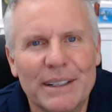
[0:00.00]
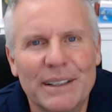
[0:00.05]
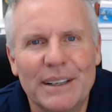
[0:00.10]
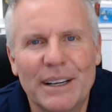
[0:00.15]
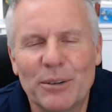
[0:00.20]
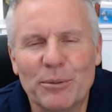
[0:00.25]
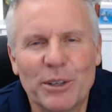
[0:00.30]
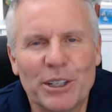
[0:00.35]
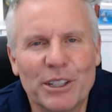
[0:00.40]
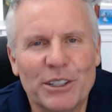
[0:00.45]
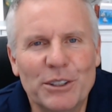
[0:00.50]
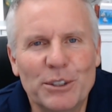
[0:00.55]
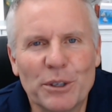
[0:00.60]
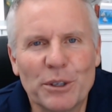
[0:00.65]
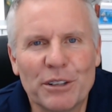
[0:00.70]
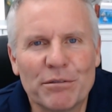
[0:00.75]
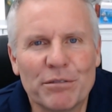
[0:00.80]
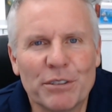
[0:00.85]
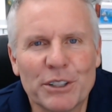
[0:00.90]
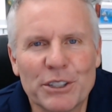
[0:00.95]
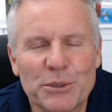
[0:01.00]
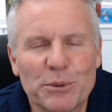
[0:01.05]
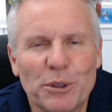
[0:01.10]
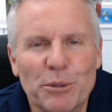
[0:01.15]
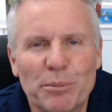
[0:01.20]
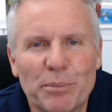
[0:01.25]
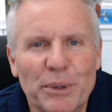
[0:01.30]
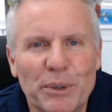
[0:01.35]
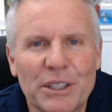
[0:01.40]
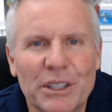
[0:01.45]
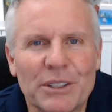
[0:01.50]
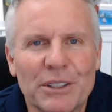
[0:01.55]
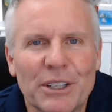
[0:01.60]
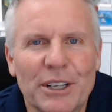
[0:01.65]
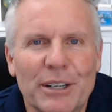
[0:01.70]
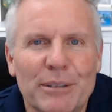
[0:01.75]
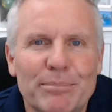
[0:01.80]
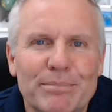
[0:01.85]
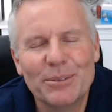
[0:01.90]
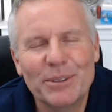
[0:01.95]
We could do it a virtual book
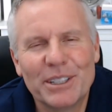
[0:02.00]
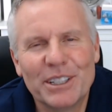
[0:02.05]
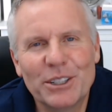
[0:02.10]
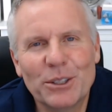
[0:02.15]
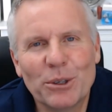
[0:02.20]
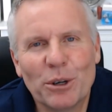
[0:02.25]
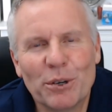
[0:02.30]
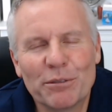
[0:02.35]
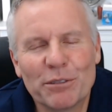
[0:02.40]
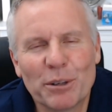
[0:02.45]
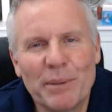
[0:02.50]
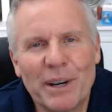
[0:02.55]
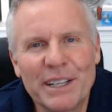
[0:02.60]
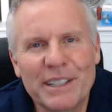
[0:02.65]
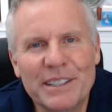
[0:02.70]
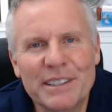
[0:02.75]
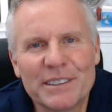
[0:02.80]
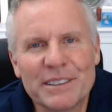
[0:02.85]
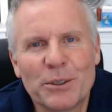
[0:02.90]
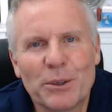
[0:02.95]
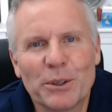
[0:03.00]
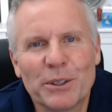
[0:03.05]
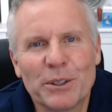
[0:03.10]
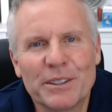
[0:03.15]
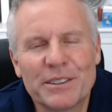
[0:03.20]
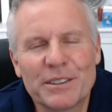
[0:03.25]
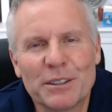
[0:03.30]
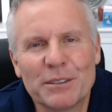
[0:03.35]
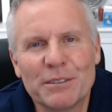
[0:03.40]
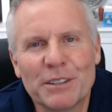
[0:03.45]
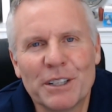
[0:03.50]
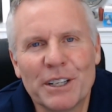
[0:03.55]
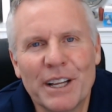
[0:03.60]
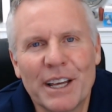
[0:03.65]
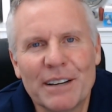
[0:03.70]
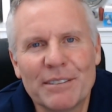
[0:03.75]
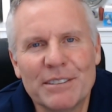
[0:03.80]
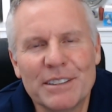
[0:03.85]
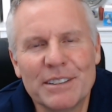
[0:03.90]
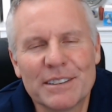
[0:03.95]
club. We could go over to my Discord server and
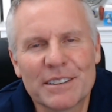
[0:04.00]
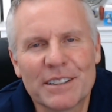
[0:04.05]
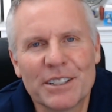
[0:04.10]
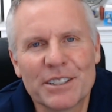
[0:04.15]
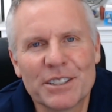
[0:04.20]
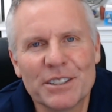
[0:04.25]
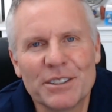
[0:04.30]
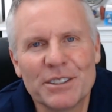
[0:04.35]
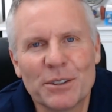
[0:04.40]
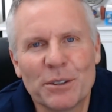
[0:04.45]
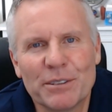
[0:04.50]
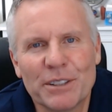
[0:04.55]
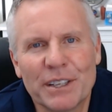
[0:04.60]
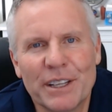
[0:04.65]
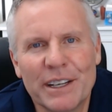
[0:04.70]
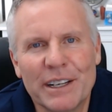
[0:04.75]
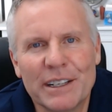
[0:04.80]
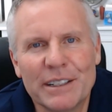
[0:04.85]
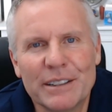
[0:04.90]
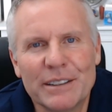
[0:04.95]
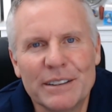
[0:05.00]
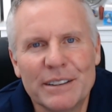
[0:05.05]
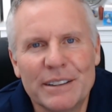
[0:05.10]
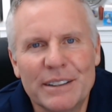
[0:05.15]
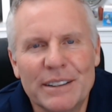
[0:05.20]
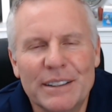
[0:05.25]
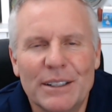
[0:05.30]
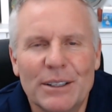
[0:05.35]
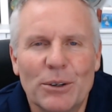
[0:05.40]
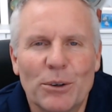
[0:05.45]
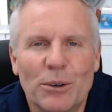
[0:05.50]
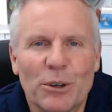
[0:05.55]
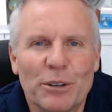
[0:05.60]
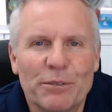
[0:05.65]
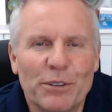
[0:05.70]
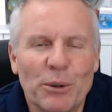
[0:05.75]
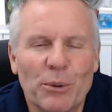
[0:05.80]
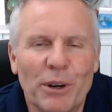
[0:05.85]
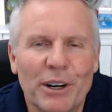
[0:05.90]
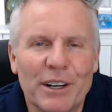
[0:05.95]
have discussions over there. Or if
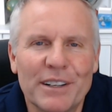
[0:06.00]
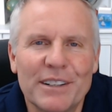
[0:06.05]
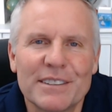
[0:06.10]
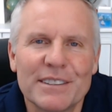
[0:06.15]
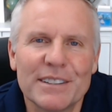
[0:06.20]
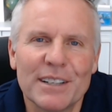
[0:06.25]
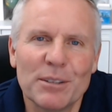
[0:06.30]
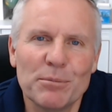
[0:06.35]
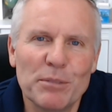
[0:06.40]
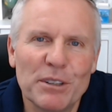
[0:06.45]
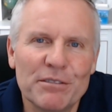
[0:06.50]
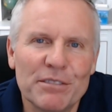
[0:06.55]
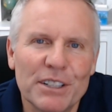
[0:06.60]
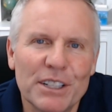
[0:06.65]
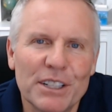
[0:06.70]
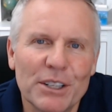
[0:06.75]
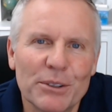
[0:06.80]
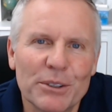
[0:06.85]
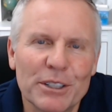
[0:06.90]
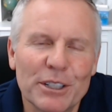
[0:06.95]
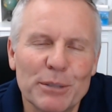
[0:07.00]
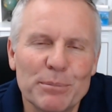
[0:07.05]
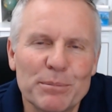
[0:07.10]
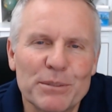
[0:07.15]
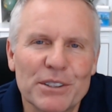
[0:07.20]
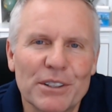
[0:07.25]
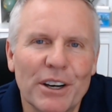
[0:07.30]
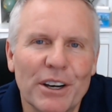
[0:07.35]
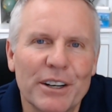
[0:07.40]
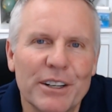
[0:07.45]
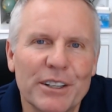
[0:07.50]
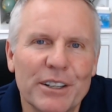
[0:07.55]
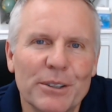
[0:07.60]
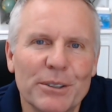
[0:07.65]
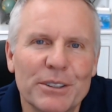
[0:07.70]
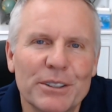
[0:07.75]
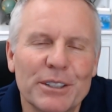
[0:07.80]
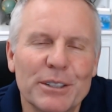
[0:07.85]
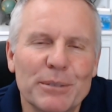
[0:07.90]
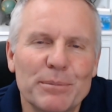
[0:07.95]
you wanted to send me video clips or audio
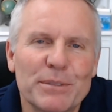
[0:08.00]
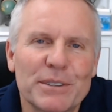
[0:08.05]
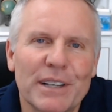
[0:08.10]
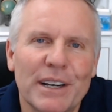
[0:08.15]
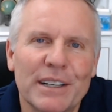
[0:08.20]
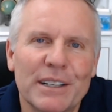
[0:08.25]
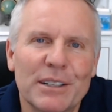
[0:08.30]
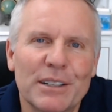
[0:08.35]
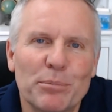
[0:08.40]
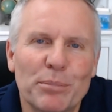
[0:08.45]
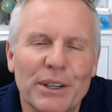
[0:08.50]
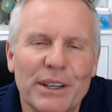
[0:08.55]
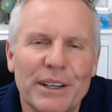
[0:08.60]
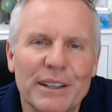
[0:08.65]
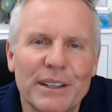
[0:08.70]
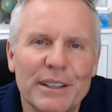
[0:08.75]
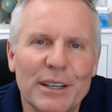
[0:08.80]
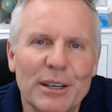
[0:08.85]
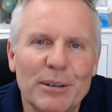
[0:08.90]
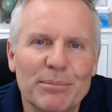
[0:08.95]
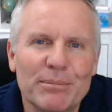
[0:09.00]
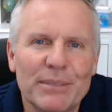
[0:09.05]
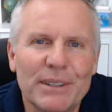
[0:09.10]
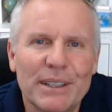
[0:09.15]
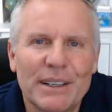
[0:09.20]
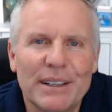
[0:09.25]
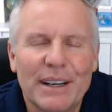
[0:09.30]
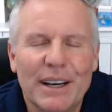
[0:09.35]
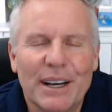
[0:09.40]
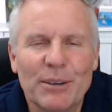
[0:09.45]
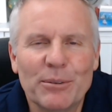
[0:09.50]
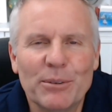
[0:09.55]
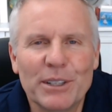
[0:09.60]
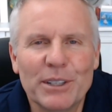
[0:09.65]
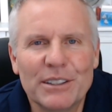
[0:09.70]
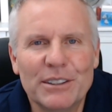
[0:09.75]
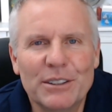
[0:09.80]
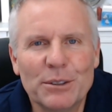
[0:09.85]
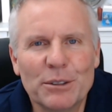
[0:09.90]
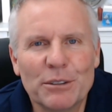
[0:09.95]
clips, I could play them and we
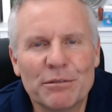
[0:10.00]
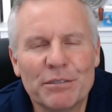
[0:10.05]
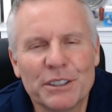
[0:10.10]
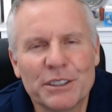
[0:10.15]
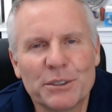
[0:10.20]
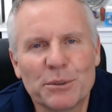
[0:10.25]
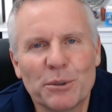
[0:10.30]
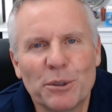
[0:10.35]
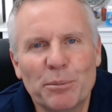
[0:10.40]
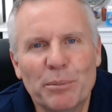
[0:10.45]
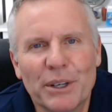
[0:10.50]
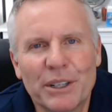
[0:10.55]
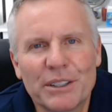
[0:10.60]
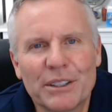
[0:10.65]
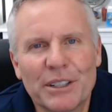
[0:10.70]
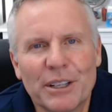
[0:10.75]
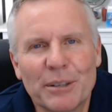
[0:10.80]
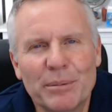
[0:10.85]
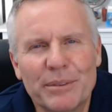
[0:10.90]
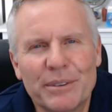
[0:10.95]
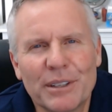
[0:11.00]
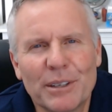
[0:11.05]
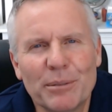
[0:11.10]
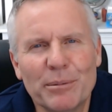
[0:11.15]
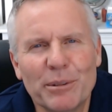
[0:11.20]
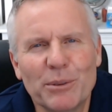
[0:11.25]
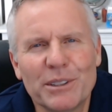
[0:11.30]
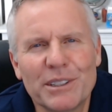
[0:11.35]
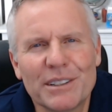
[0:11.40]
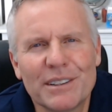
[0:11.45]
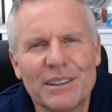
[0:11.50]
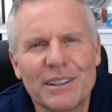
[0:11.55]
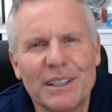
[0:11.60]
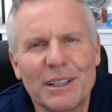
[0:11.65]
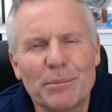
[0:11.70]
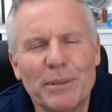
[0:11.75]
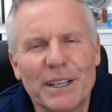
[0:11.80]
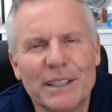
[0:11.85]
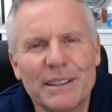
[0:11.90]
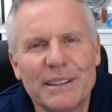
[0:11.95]
could do a virtual book club. Tell me what you think
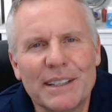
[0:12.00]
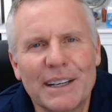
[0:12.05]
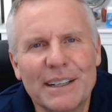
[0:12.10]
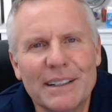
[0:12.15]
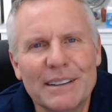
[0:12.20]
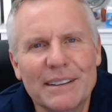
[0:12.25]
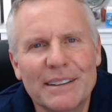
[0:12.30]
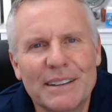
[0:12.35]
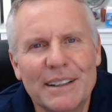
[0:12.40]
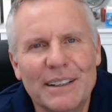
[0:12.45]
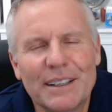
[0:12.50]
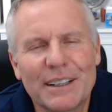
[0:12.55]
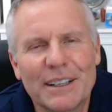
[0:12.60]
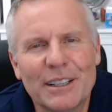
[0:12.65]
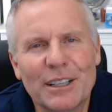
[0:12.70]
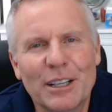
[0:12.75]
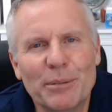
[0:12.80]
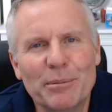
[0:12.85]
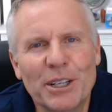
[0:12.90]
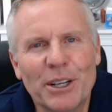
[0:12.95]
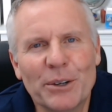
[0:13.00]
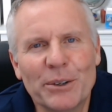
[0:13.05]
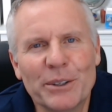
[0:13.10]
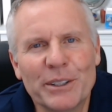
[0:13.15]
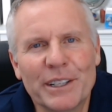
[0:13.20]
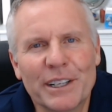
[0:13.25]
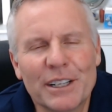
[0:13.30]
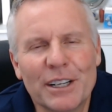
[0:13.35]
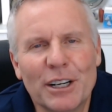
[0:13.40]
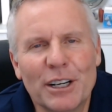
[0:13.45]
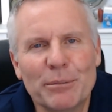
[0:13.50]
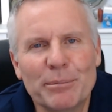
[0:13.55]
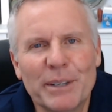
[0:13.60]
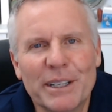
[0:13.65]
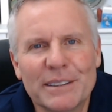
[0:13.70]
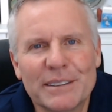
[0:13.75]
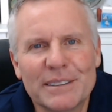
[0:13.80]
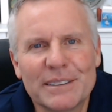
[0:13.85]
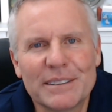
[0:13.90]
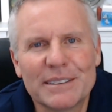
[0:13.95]
about that and let me know in the
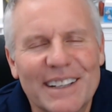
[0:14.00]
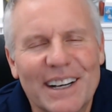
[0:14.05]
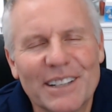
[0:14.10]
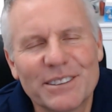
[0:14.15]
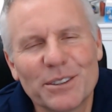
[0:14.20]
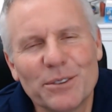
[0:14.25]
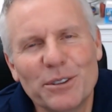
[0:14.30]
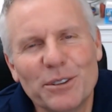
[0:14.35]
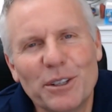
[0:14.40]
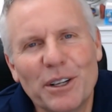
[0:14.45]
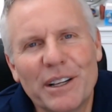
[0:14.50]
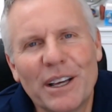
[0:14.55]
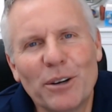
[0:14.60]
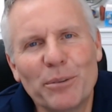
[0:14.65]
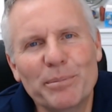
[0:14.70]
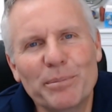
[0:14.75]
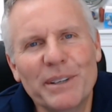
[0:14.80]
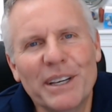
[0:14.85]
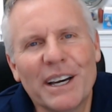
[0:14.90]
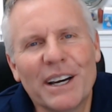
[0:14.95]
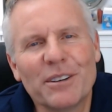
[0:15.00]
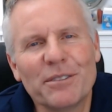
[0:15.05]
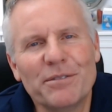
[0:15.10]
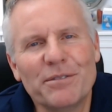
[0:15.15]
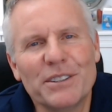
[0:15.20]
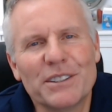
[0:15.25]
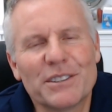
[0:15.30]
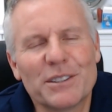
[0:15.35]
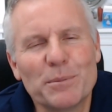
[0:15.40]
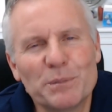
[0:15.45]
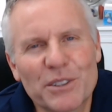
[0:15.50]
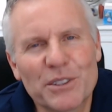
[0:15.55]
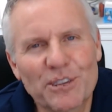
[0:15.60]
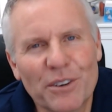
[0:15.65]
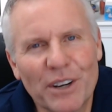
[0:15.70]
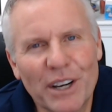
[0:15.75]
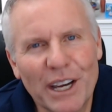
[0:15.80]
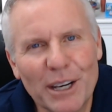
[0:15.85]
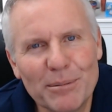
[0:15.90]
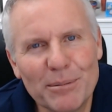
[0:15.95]
comments. Also, it would help me out if you
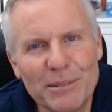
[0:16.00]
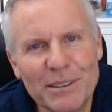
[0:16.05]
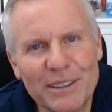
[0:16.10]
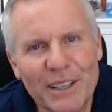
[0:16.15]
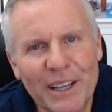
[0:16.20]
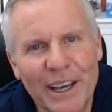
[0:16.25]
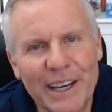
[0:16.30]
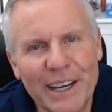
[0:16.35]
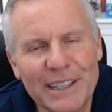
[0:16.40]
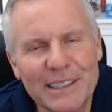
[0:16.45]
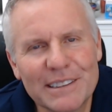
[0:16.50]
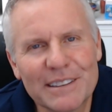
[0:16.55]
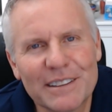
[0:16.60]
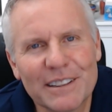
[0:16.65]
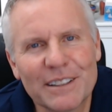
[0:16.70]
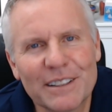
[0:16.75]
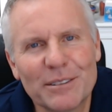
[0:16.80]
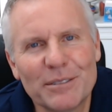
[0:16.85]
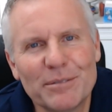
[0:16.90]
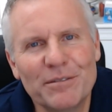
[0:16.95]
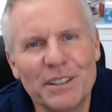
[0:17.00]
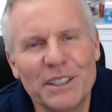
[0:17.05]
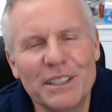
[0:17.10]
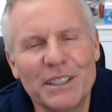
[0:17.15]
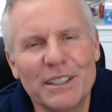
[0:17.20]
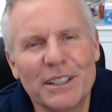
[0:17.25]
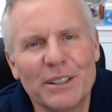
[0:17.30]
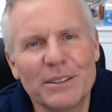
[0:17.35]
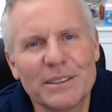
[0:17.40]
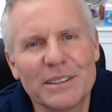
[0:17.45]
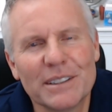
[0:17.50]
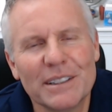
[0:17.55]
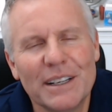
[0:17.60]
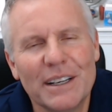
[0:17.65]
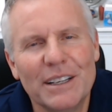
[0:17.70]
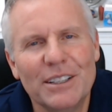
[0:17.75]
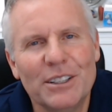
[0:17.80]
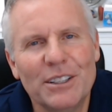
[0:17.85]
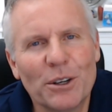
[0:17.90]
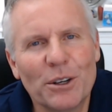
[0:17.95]
subscribed, liked the videos.
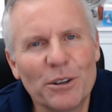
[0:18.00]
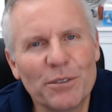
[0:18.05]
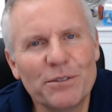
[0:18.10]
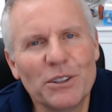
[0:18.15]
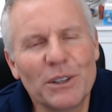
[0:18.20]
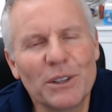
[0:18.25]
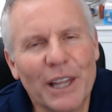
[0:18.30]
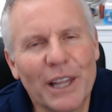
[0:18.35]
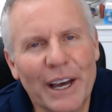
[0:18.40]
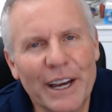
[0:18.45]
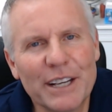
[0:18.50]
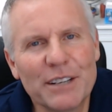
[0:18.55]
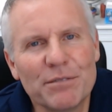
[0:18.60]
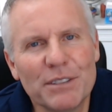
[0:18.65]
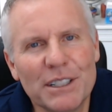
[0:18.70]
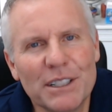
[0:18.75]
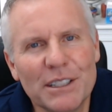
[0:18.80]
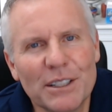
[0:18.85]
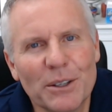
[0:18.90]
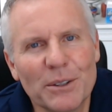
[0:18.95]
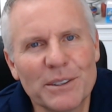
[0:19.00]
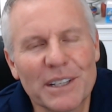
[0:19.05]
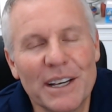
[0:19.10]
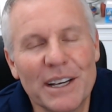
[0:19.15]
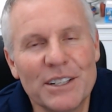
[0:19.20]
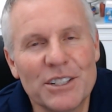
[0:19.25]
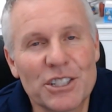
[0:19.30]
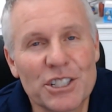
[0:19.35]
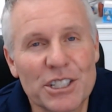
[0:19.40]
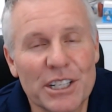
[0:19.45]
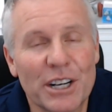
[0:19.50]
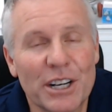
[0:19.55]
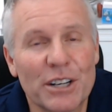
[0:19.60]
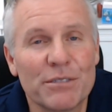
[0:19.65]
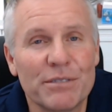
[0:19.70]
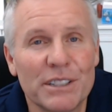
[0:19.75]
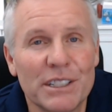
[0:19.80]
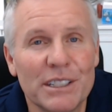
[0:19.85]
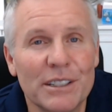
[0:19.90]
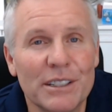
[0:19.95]
You know, if you like videos and share
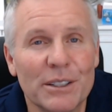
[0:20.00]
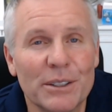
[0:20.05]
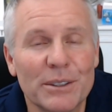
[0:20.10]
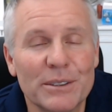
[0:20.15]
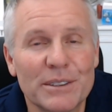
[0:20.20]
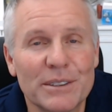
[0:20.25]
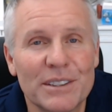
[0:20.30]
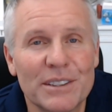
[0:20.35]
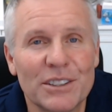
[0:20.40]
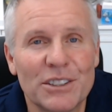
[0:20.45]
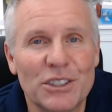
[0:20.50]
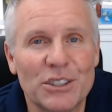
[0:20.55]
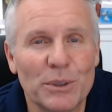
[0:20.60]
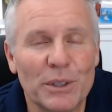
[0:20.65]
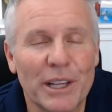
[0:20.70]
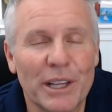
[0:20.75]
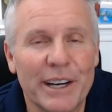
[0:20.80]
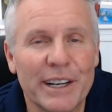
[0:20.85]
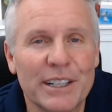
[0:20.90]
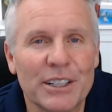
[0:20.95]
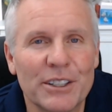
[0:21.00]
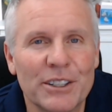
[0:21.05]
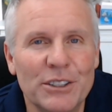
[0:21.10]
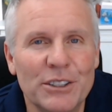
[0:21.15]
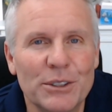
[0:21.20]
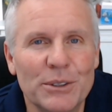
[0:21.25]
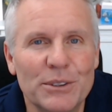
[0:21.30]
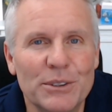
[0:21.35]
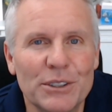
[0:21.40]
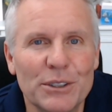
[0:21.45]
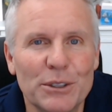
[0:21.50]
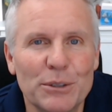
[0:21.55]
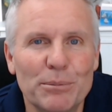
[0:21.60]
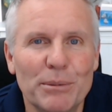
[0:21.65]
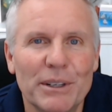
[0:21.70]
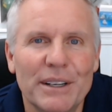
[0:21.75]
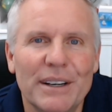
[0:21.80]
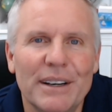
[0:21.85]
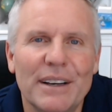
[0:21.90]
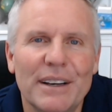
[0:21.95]
videos that you like on YouTube,
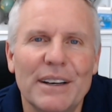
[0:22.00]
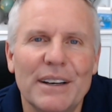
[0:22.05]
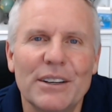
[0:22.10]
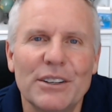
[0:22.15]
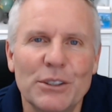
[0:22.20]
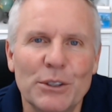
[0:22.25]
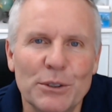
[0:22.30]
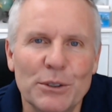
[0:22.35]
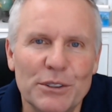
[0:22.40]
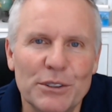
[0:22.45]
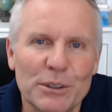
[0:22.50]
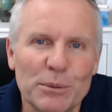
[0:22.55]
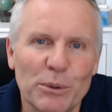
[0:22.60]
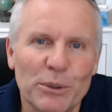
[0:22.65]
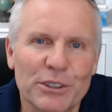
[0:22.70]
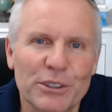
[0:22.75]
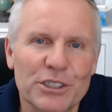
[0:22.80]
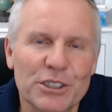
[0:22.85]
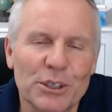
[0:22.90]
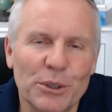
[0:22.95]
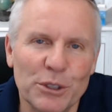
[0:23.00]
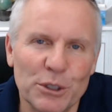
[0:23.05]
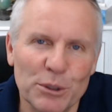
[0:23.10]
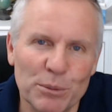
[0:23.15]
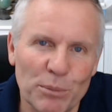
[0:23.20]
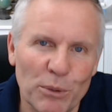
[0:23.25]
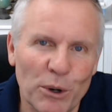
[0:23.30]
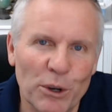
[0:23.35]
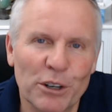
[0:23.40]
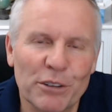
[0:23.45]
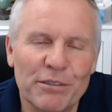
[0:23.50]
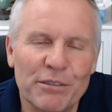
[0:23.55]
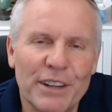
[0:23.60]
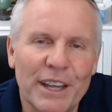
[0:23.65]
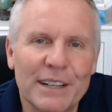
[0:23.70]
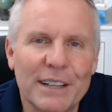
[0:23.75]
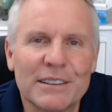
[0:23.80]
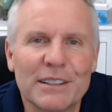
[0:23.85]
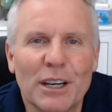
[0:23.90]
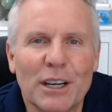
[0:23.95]
YouTube will show you more of
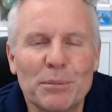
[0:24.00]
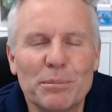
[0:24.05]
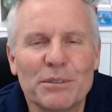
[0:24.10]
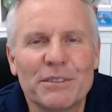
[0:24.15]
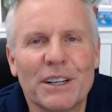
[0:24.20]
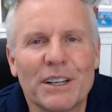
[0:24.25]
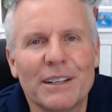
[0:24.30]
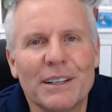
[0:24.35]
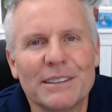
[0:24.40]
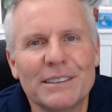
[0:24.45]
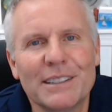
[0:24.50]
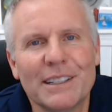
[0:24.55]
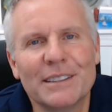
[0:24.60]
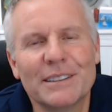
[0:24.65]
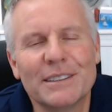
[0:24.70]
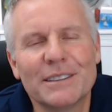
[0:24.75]
that type of content.